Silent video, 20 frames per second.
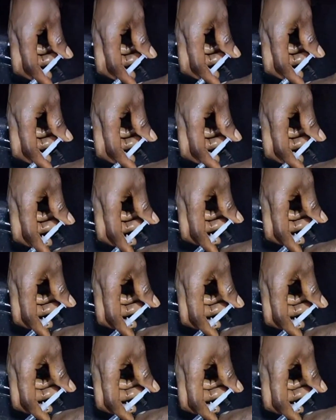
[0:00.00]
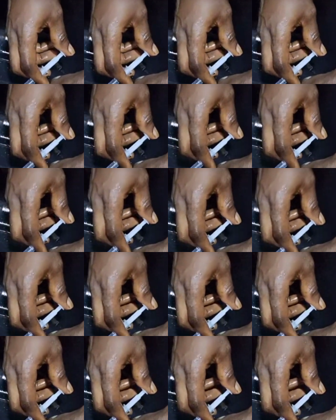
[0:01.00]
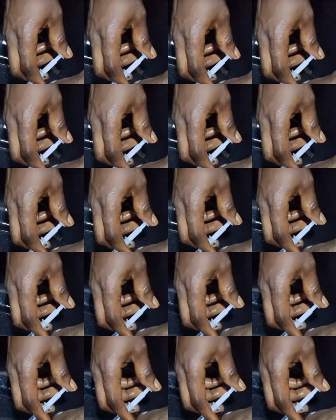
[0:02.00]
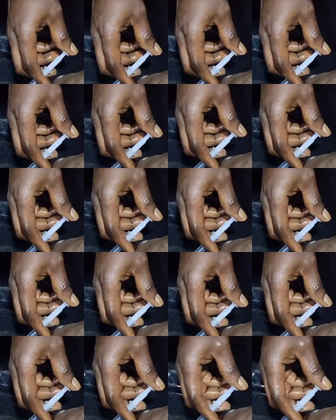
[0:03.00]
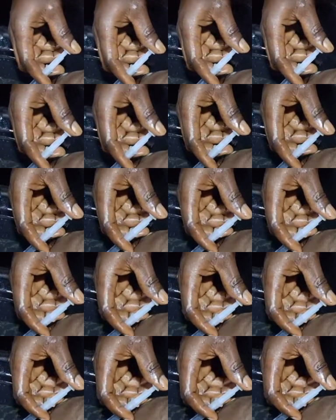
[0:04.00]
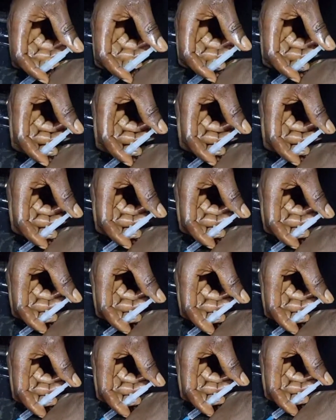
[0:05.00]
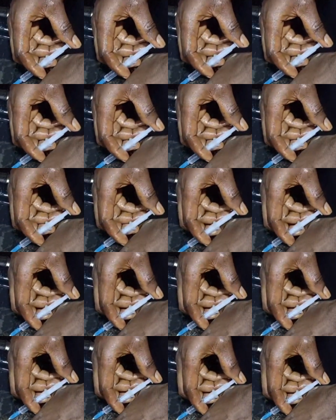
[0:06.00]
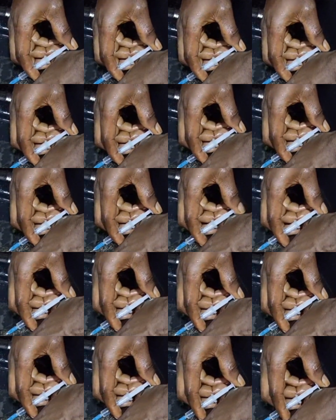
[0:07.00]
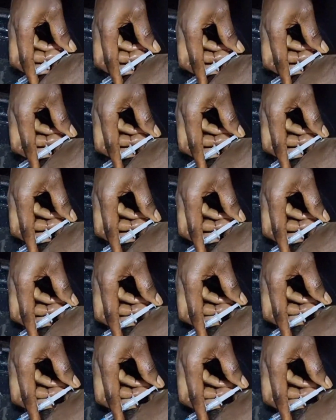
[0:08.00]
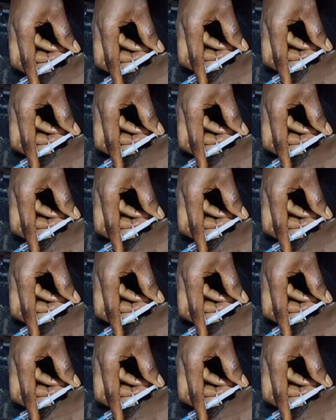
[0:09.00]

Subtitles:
gently rub the belly to see if eggs will be coming through the anus. And if it comes out,